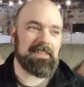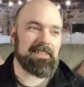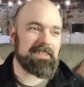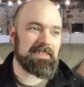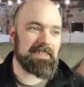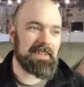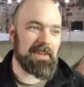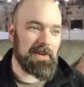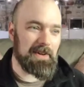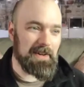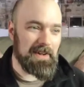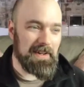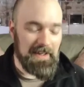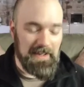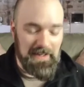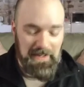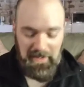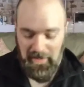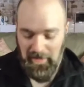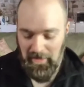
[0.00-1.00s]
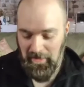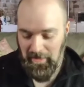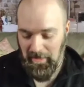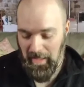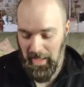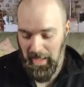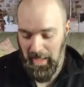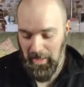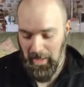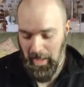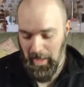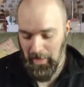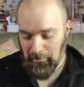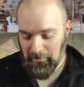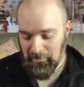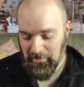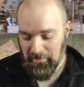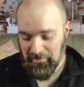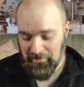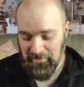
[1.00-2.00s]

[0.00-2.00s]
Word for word: so I, I'm